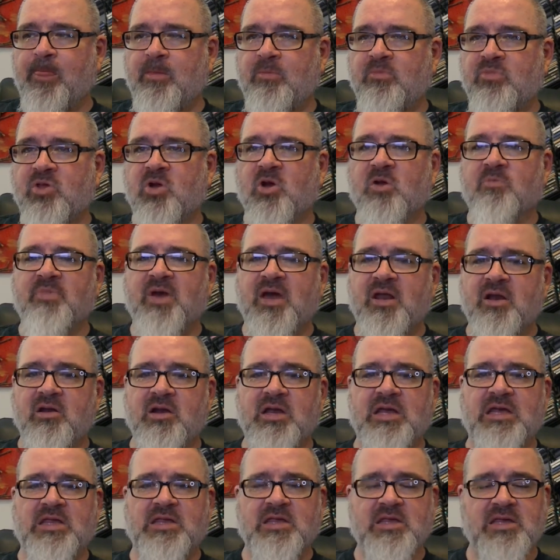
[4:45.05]
Dark Matter
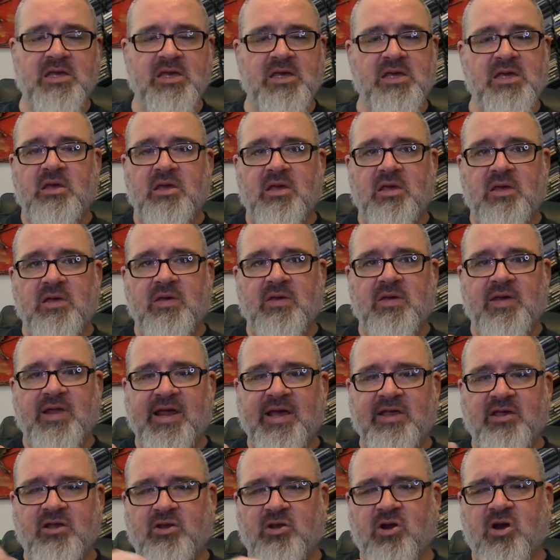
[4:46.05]
has
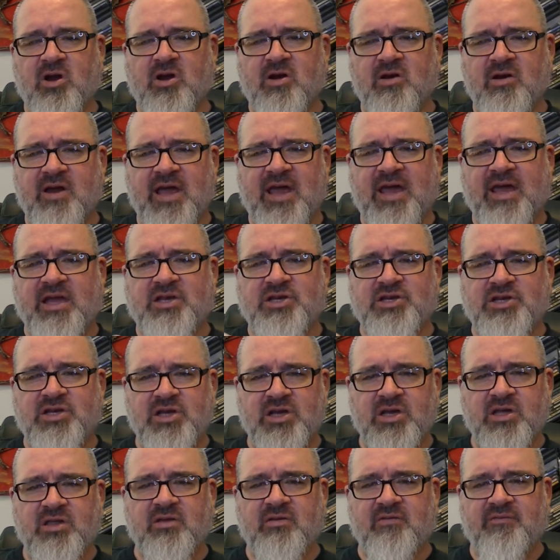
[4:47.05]
a darker edge
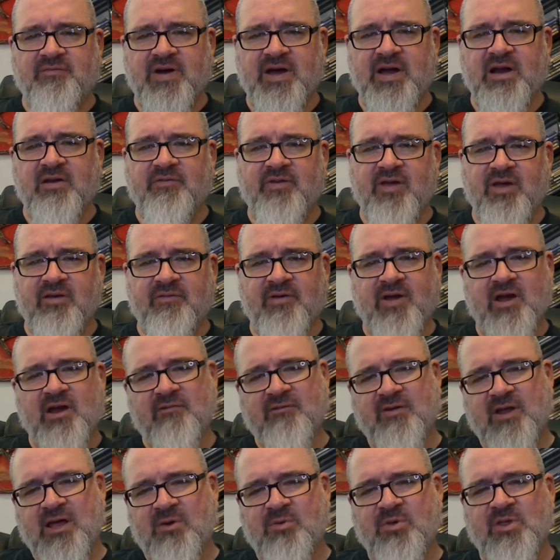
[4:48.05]
than Firefly.
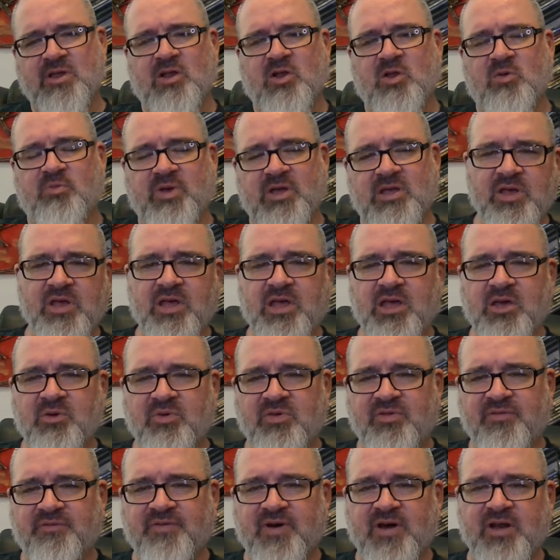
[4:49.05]
Firefly was it
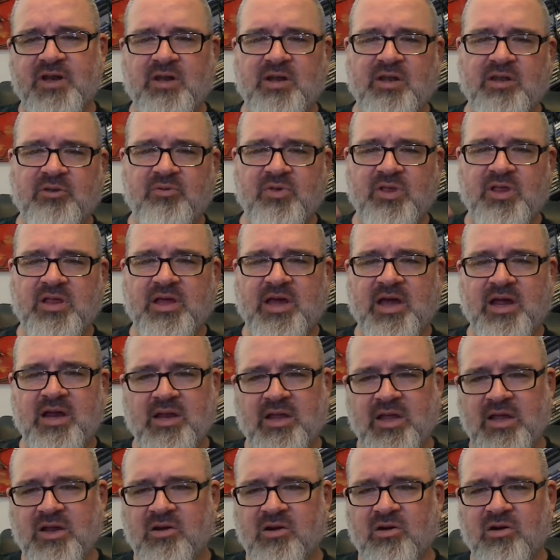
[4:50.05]
was fun. It was kind of
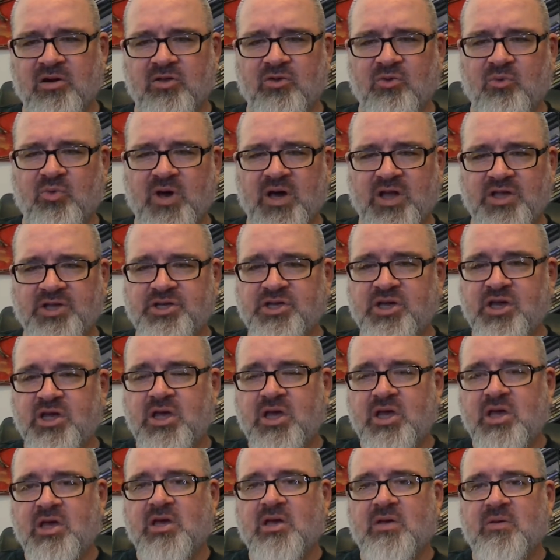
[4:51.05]
lighthearted to watch,
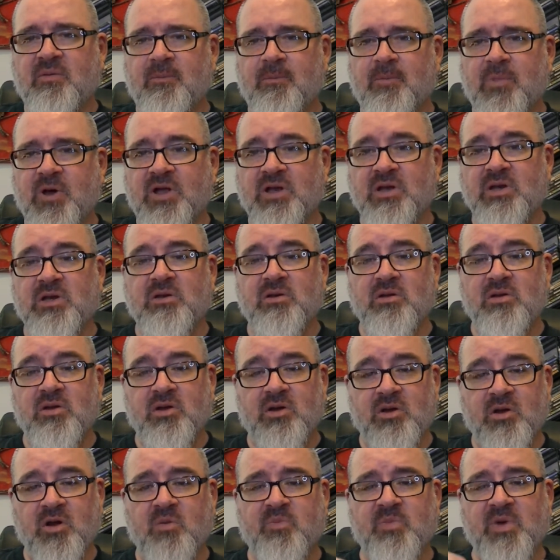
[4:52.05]
but
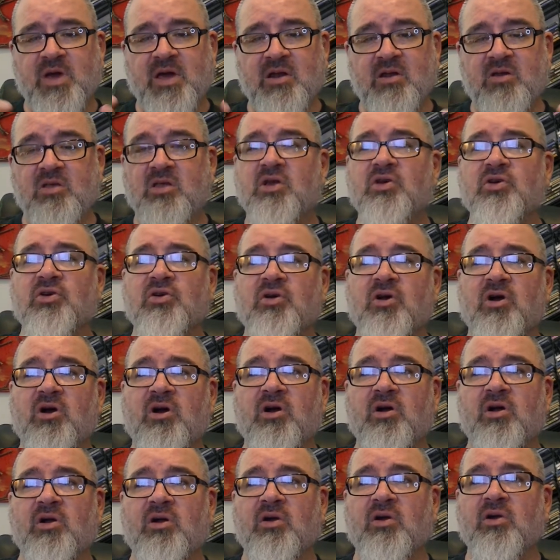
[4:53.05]
Dark Matter, there
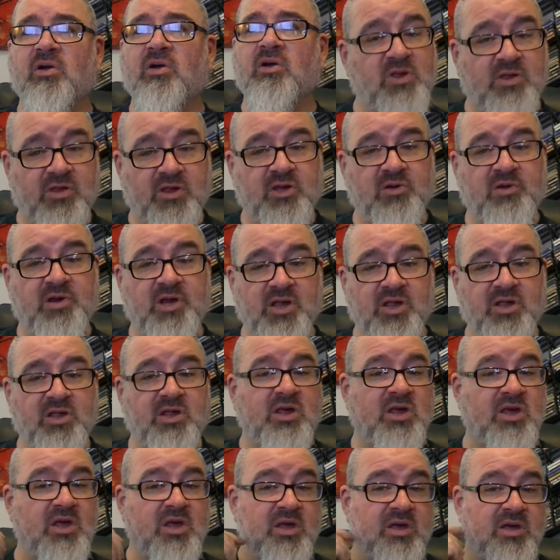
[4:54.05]
are serious
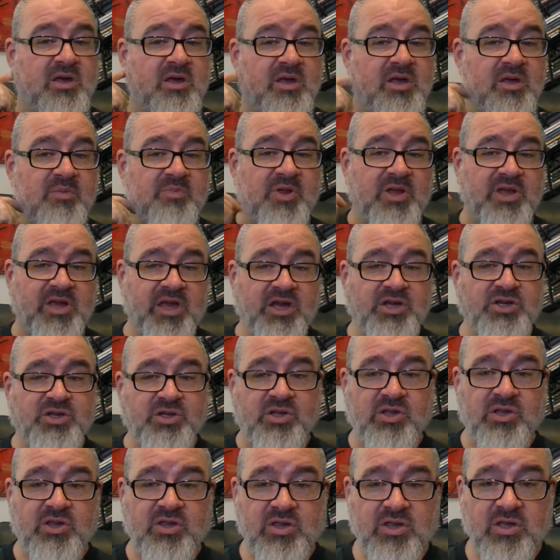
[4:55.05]

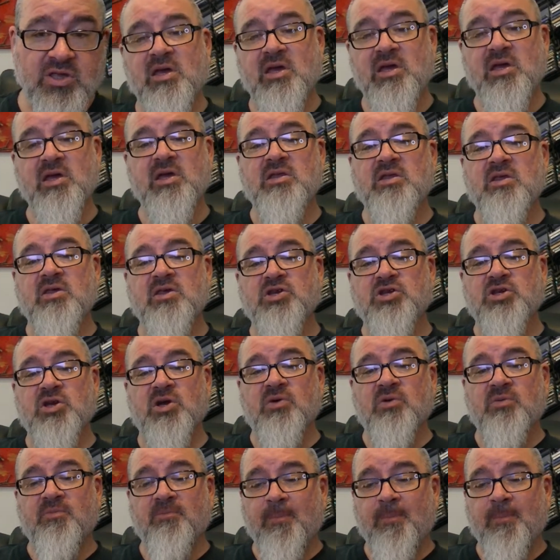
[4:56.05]
implications in this show,